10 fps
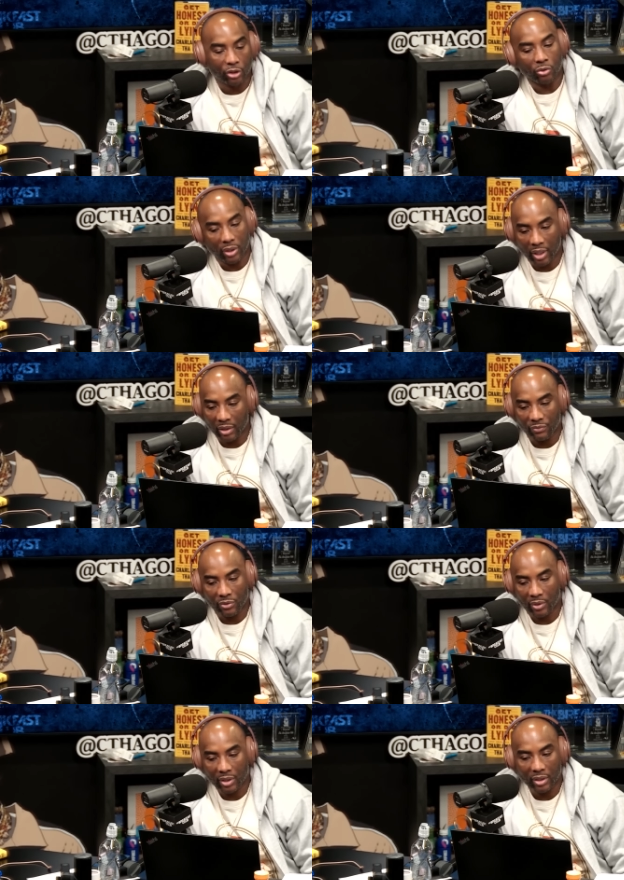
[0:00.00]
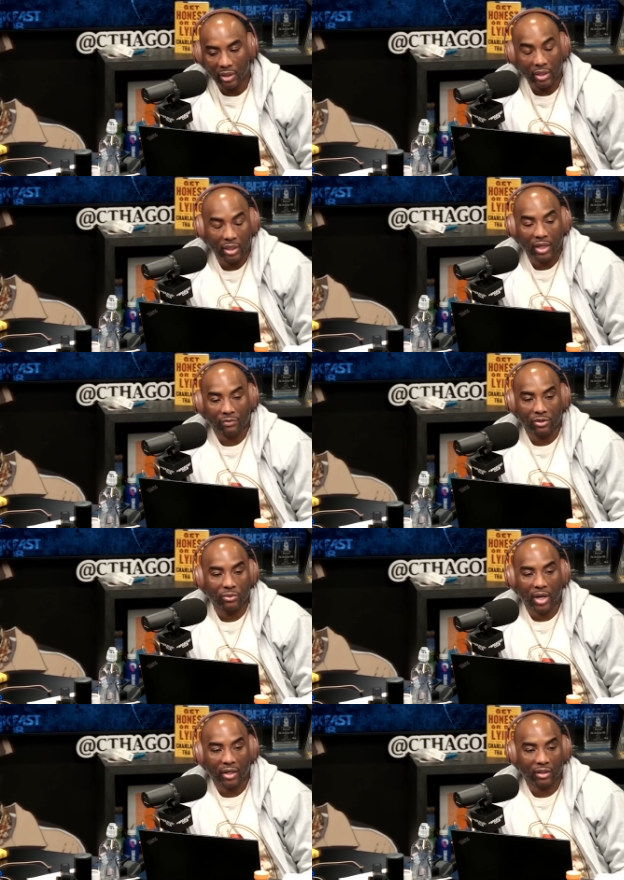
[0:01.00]
do the interview, and he did, he didn't have to do
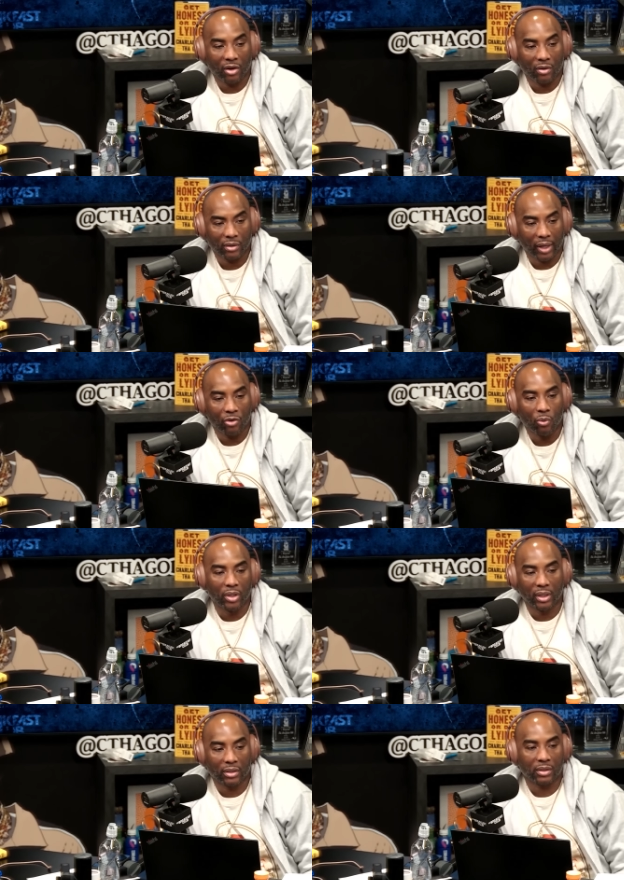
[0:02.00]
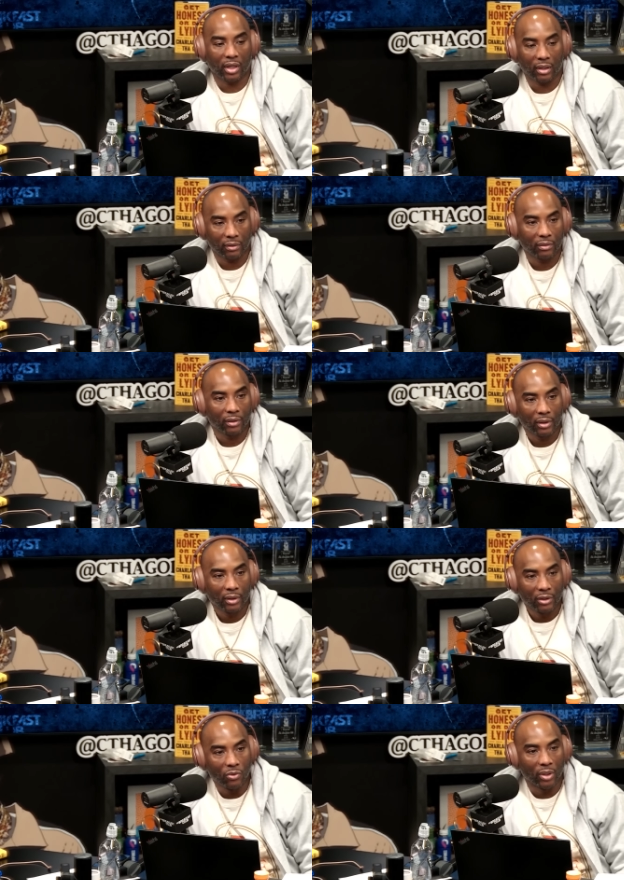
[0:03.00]
that at all. Like yeah. who wouldn't understand?
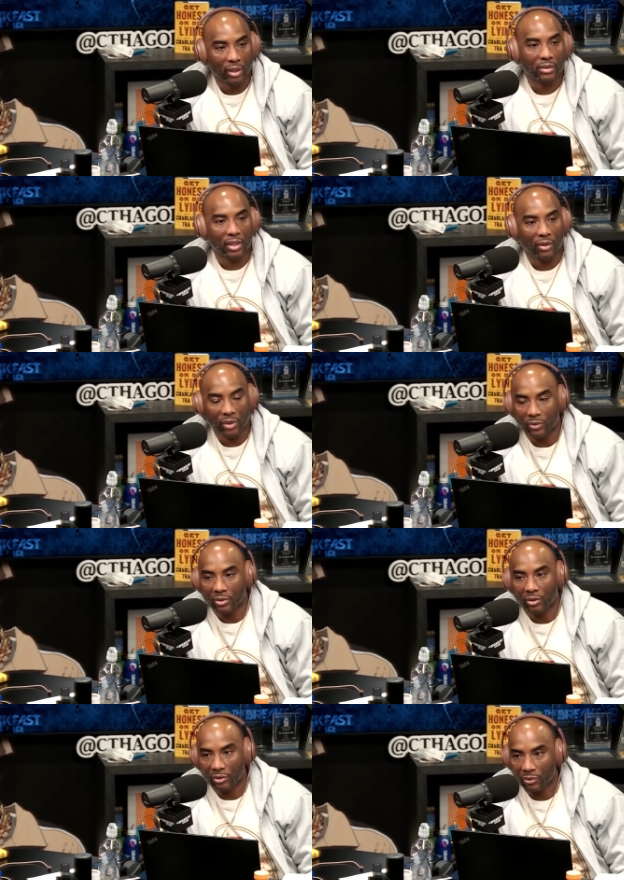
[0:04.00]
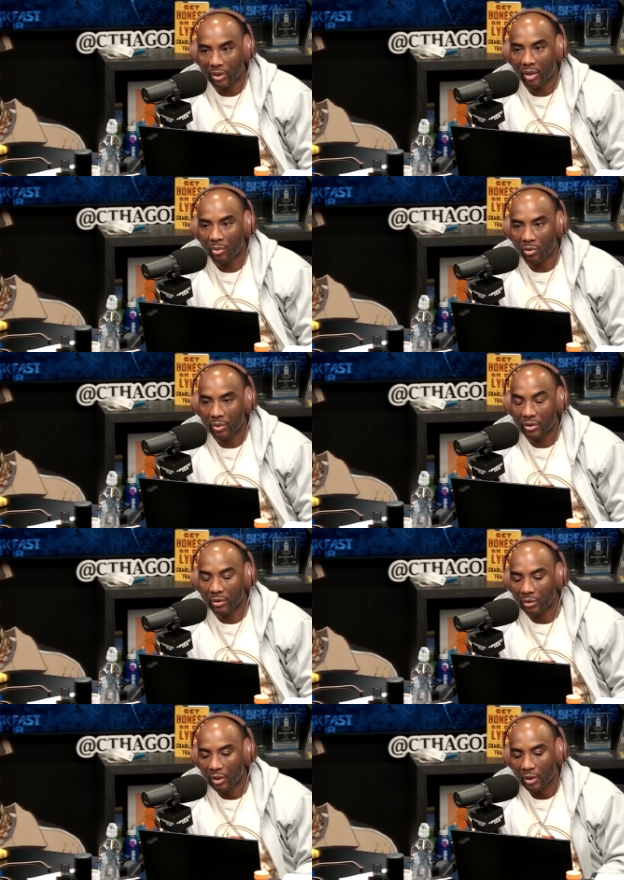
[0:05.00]
Who wouldn't understand what he was going through in that That's moment?
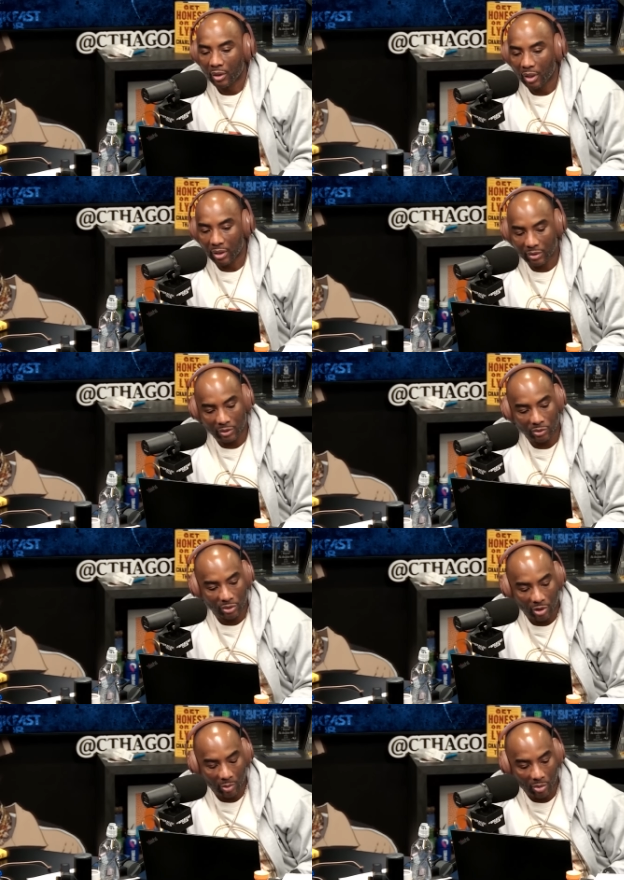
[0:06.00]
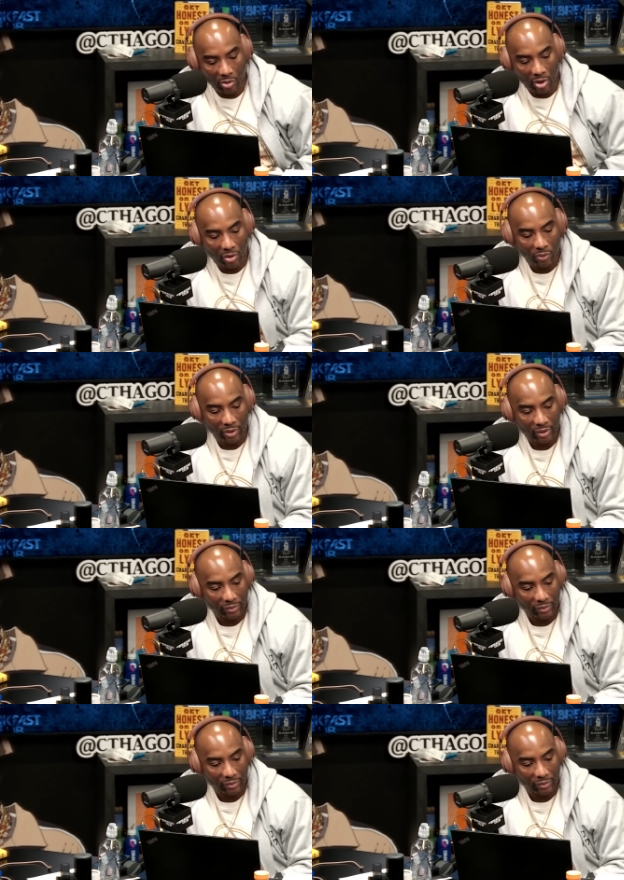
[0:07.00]
Right. So yeah, uh, salute to Herbo. Salute always. to G